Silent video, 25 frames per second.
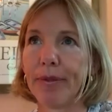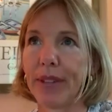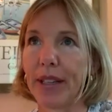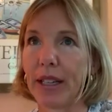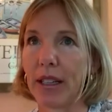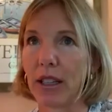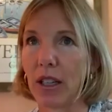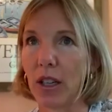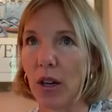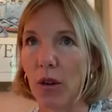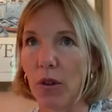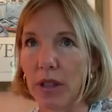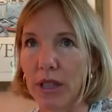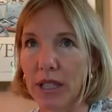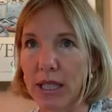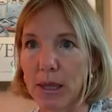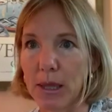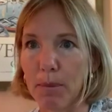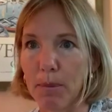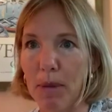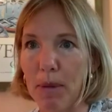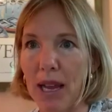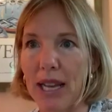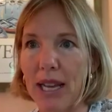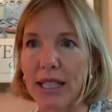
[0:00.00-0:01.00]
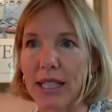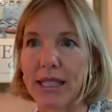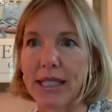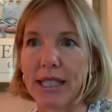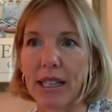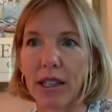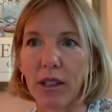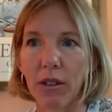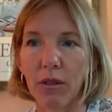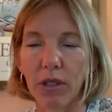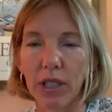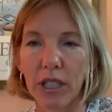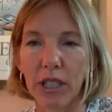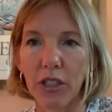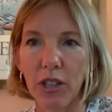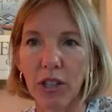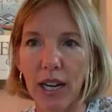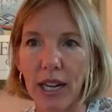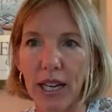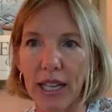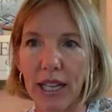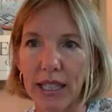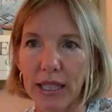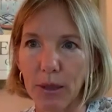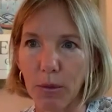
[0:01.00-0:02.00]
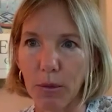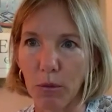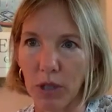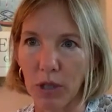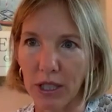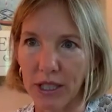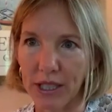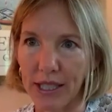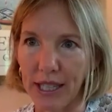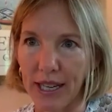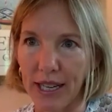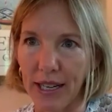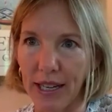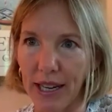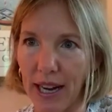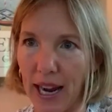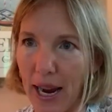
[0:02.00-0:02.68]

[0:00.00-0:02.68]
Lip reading: I'm going to go in this space and I'm going to really try to get some work done,